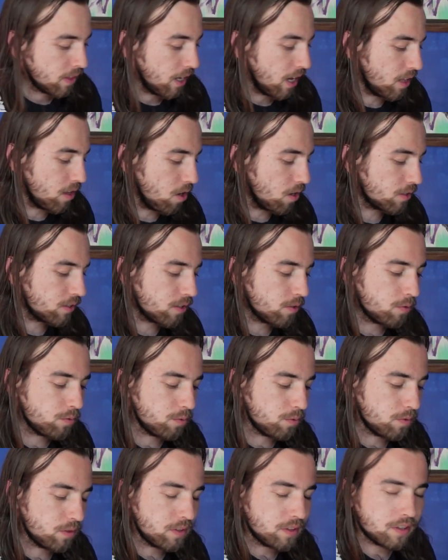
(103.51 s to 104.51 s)
And
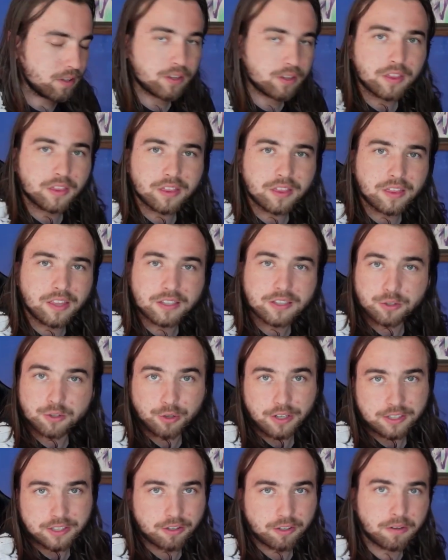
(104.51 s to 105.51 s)
also, this
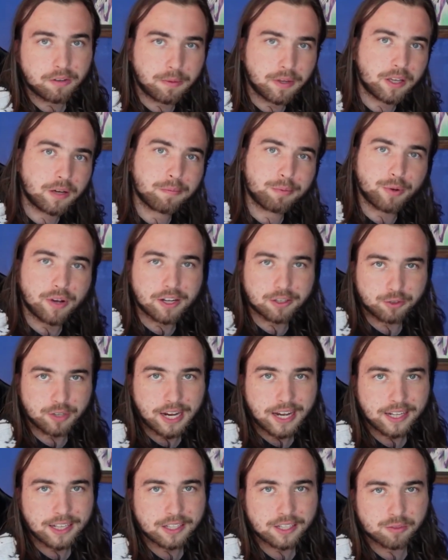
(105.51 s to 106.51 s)
Trickstar being a Prayer
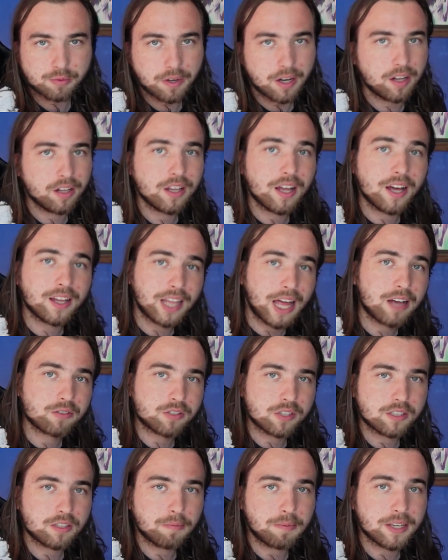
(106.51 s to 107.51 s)
Dragon as well allows
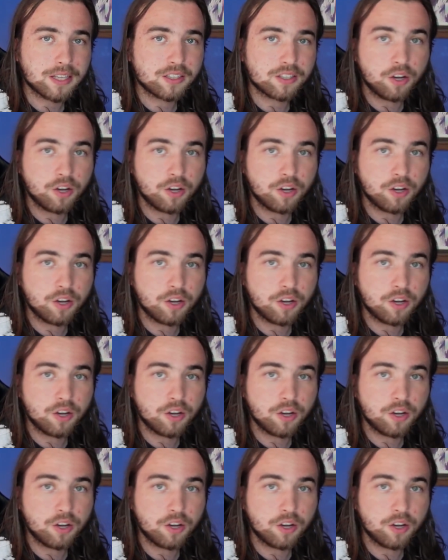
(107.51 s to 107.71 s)
it to be